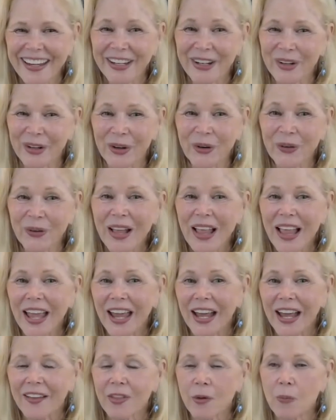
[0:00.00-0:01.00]
you know,
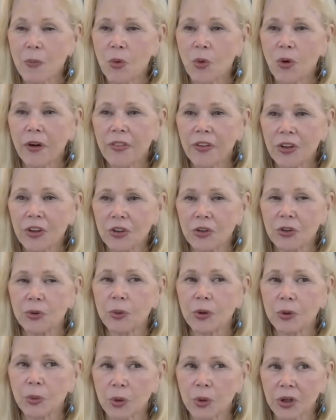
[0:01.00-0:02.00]
and the more that you
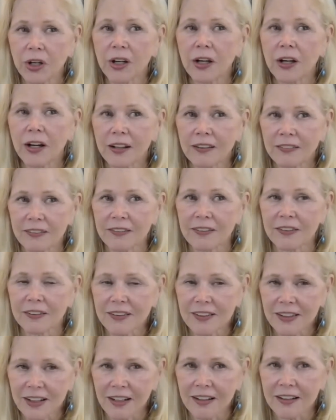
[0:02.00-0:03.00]
are working as a
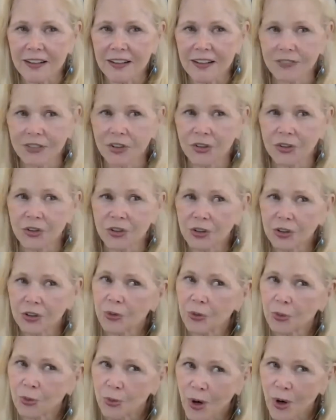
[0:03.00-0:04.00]
detective, you know, you're
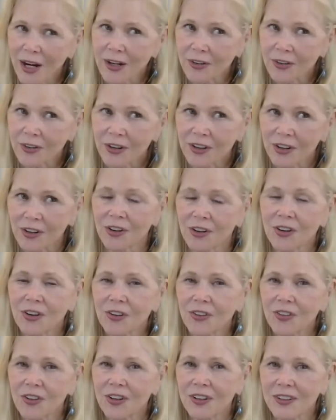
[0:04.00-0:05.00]
the writer here,
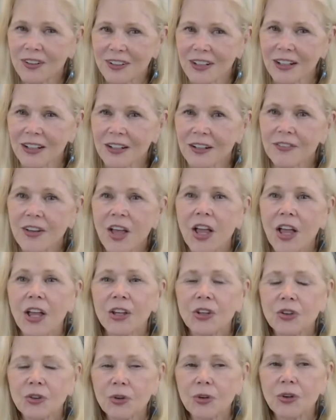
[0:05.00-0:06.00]
you're the detective.
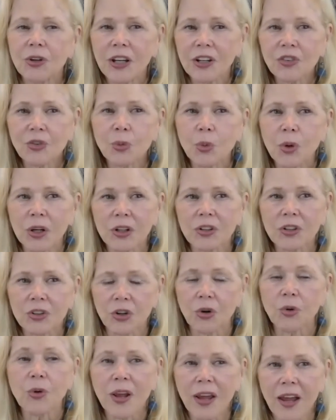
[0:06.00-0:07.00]
You guess what?
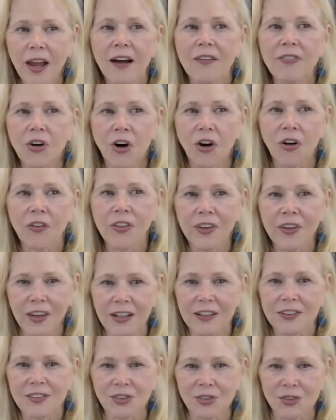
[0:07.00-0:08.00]
Don't have all the
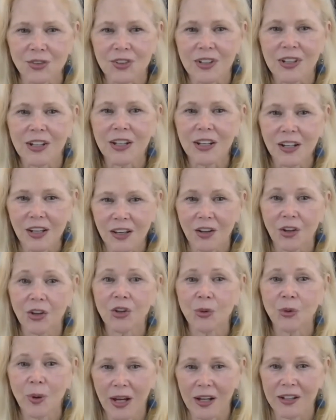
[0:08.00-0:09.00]
answers until
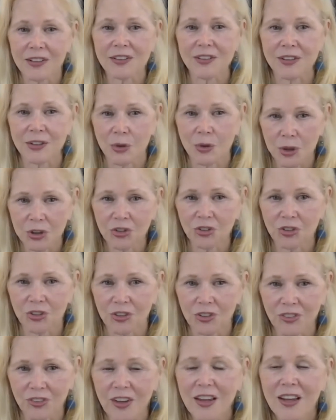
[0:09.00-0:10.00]
you ask the
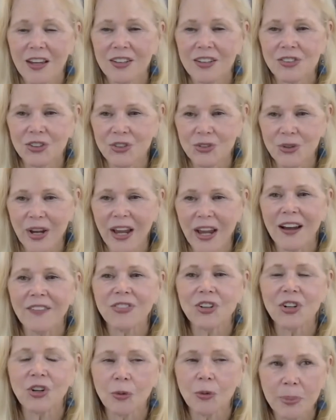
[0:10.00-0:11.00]
questions. So you have
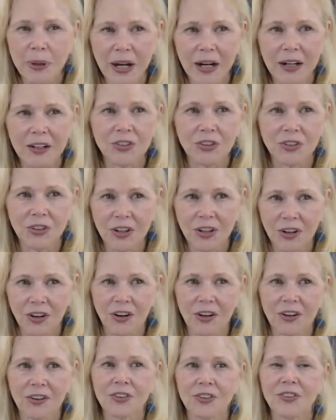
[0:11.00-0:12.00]
to go back to your
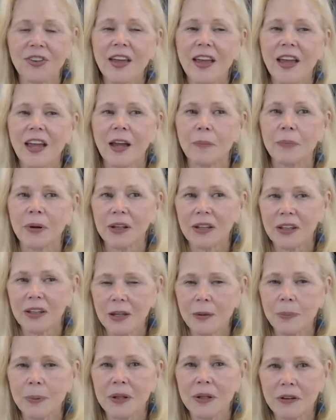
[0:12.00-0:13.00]
characters. And by
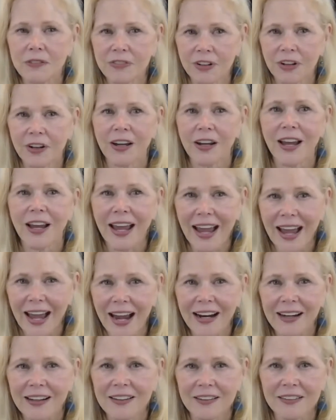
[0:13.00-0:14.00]
keeping a very
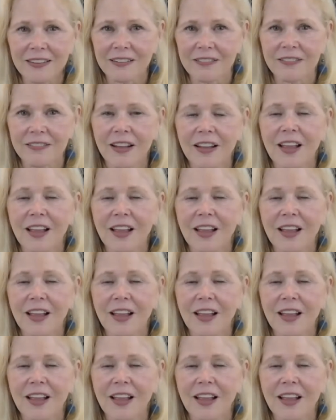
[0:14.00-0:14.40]
active